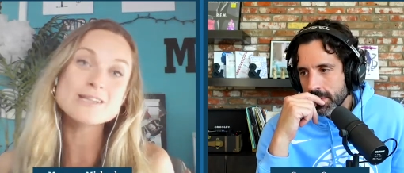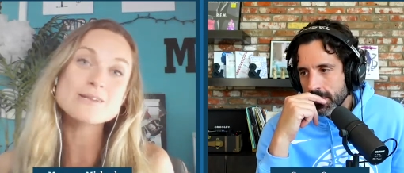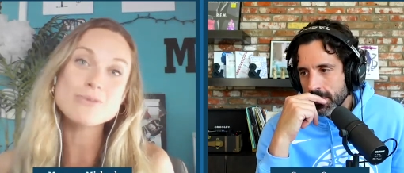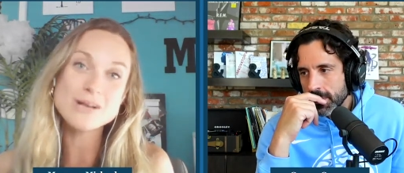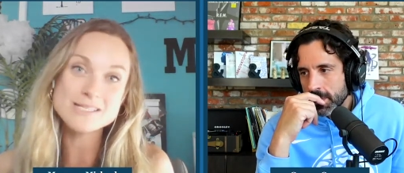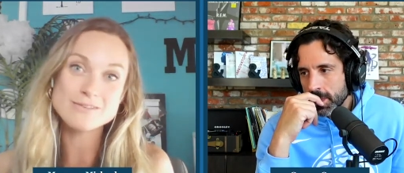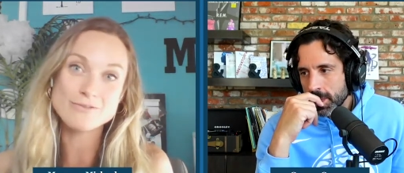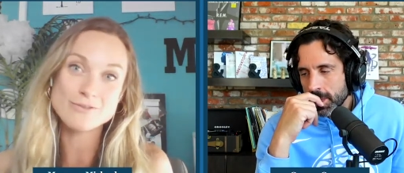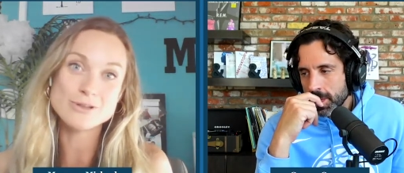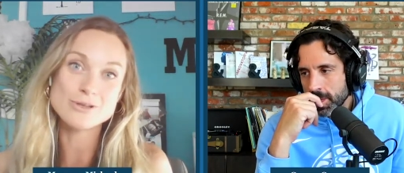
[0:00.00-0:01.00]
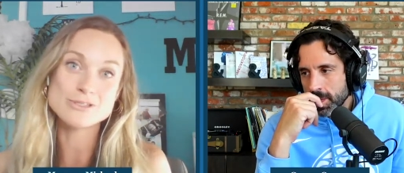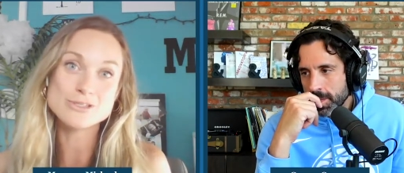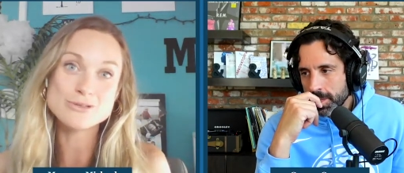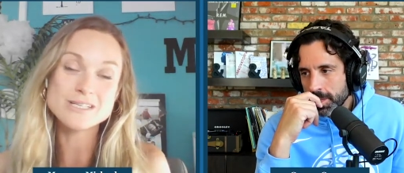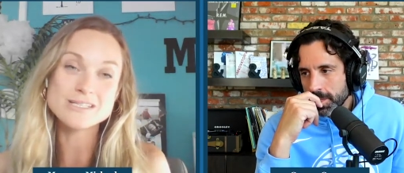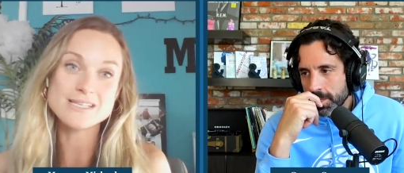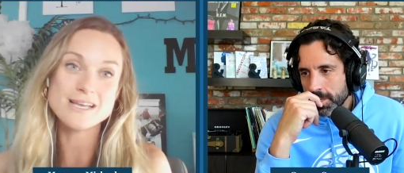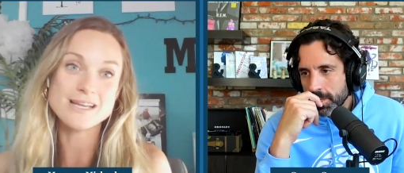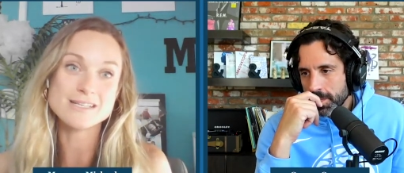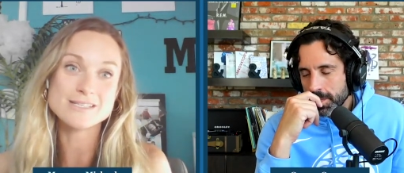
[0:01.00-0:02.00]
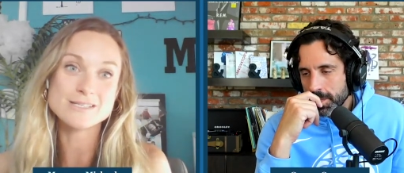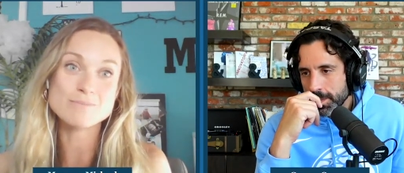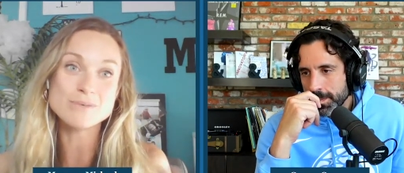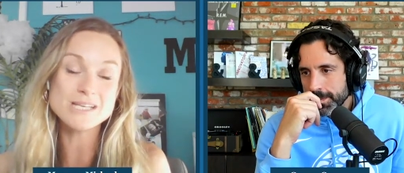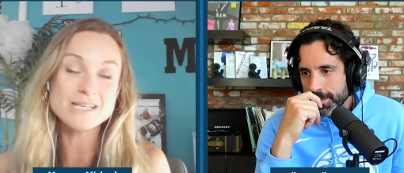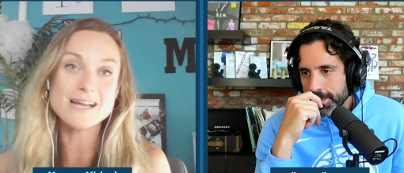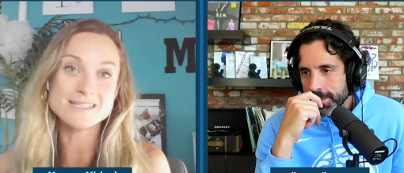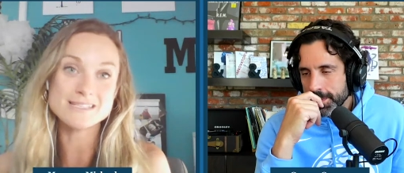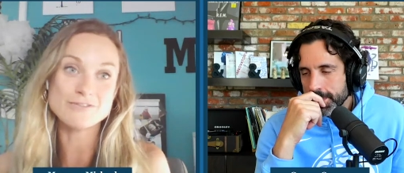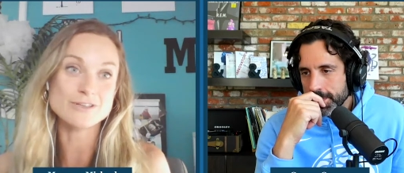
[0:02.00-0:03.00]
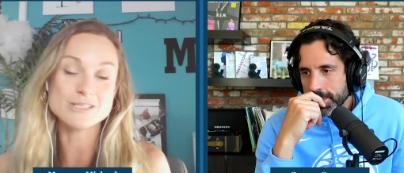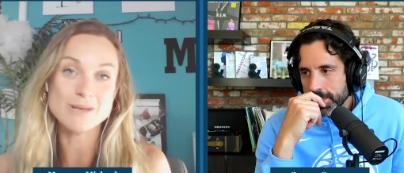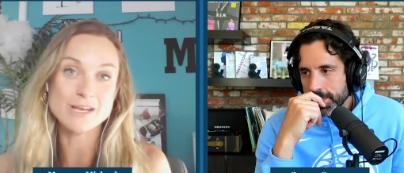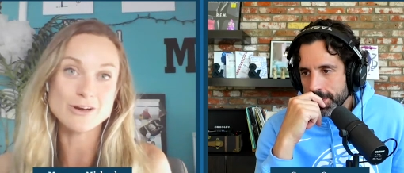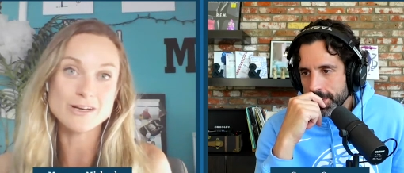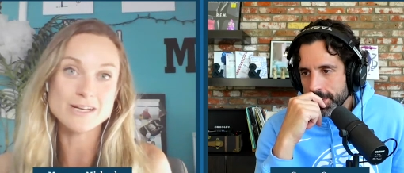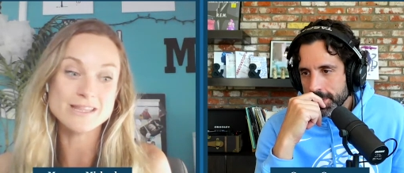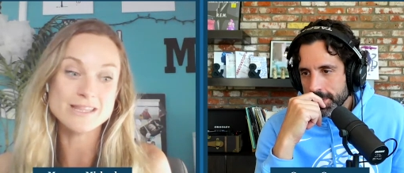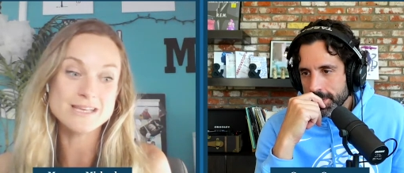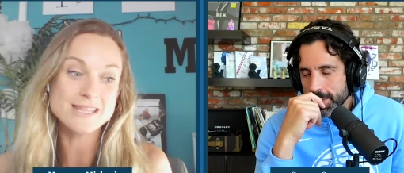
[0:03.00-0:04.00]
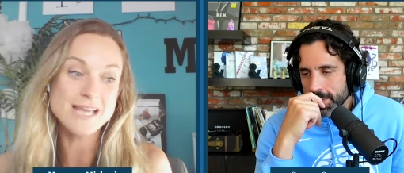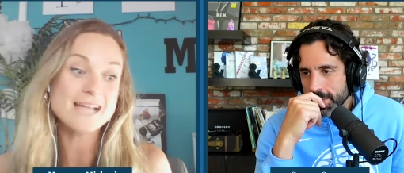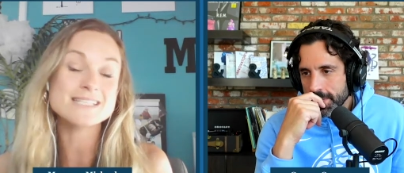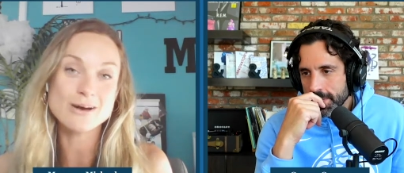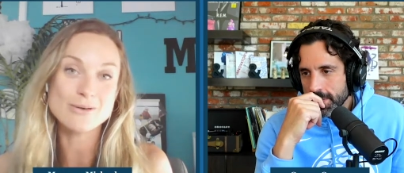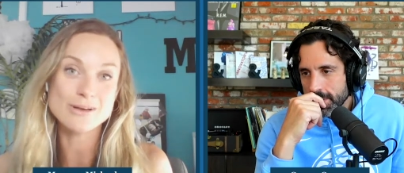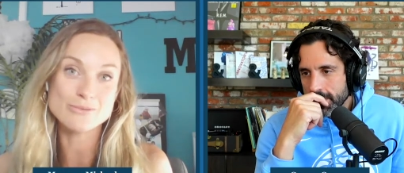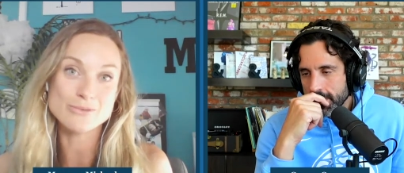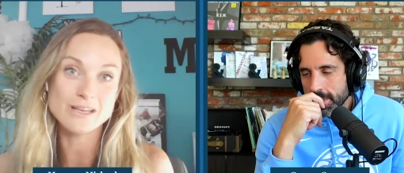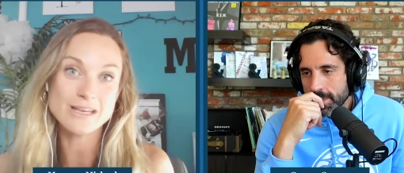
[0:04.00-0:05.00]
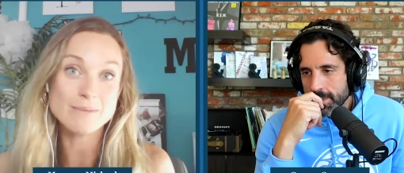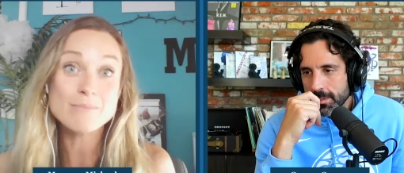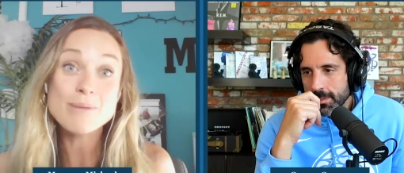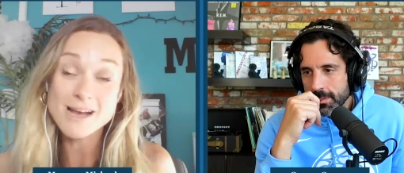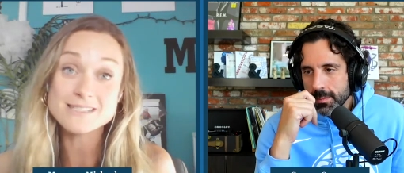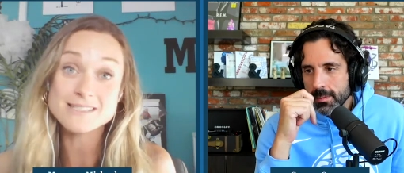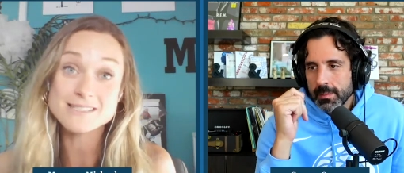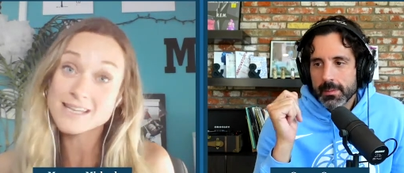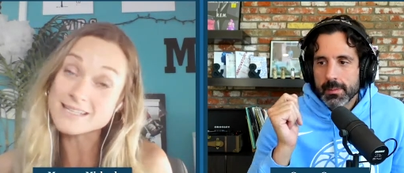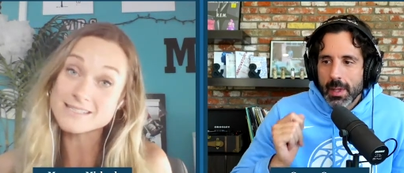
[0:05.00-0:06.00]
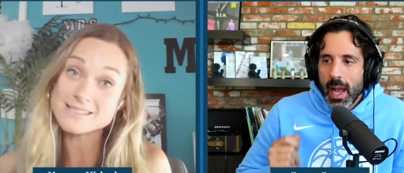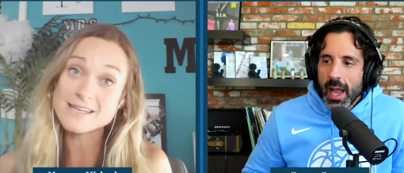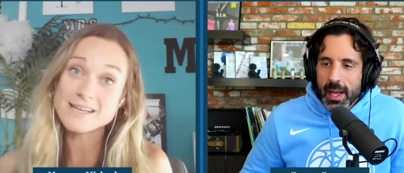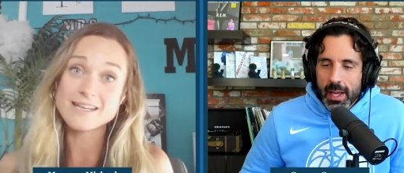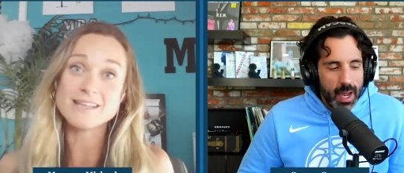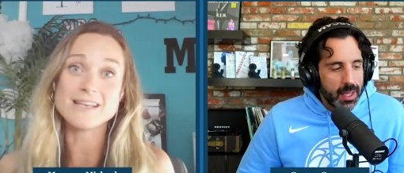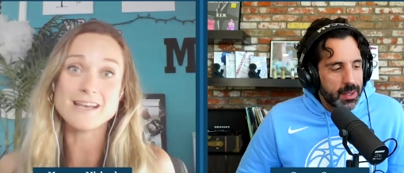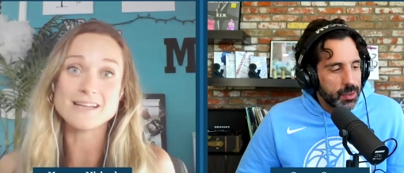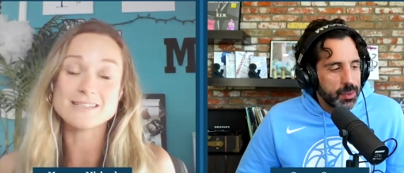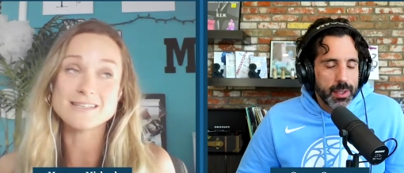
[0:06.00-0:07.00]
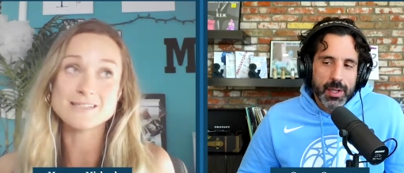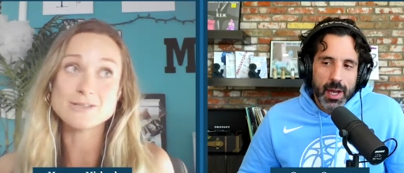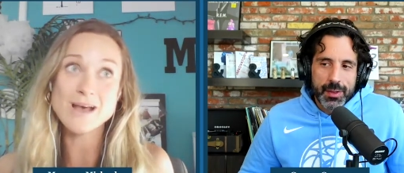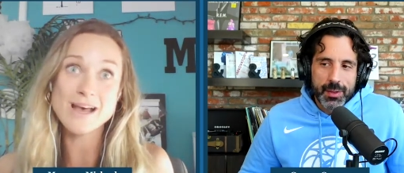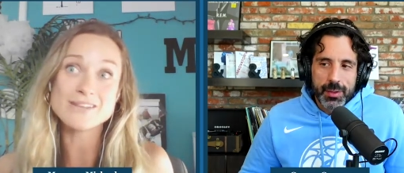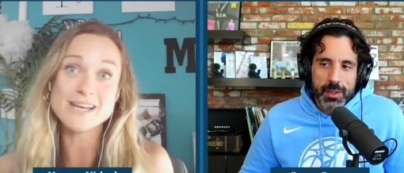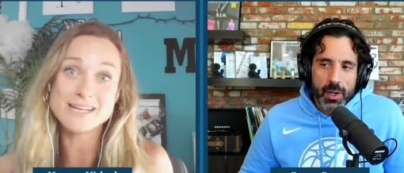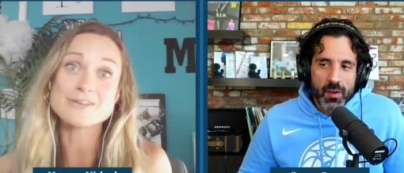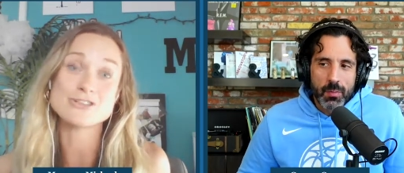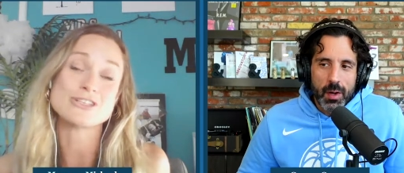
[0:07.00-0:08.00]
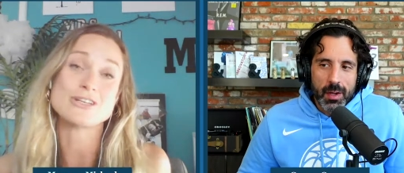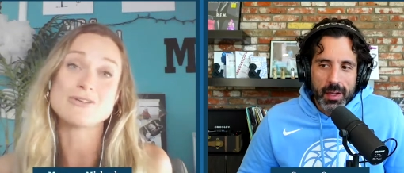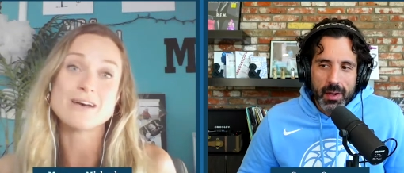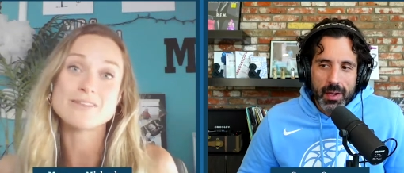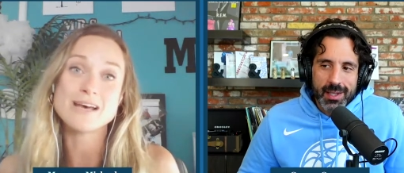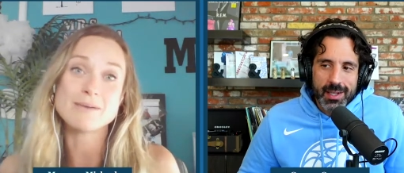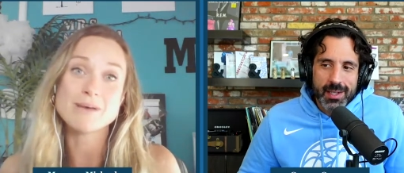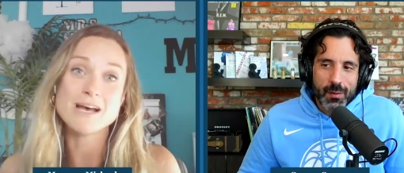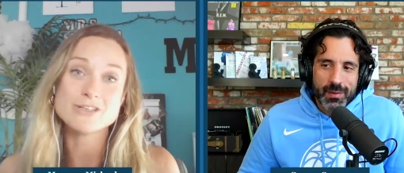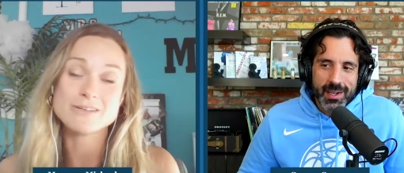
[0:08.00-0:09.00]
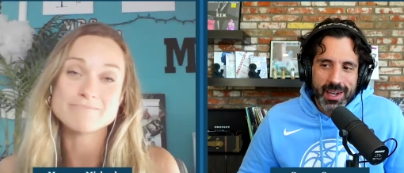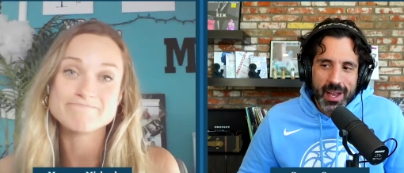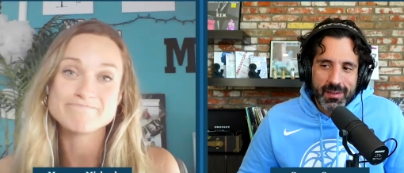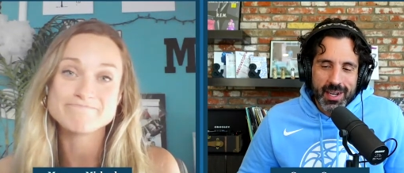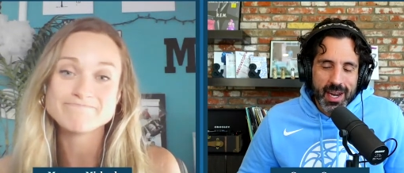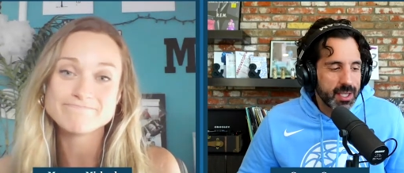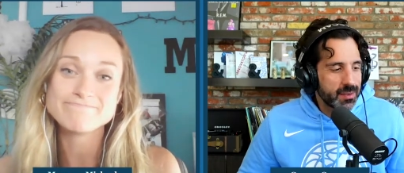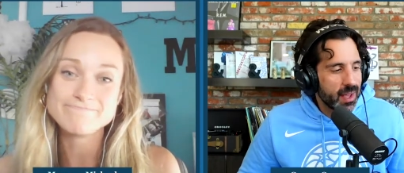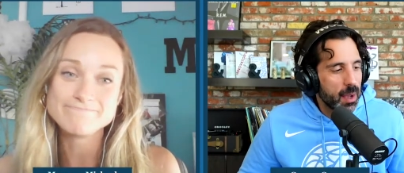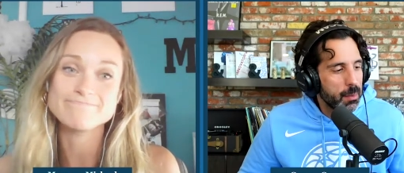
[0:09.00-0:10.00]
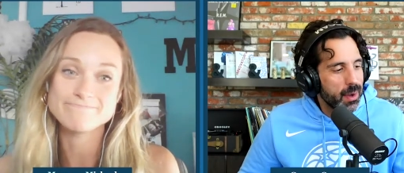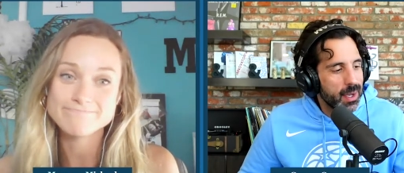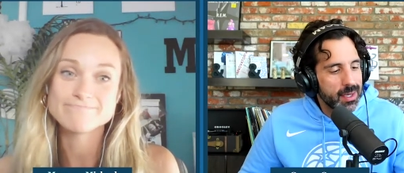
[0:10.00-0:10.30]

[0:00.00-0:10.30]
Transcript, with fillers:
Speaker 1: And I think that's how it really impacts kids in the end, is you have that energy, you have that passion.
Speaker 2: I threw you a curveball. I didn't know if you're gonna have a good answer to that, but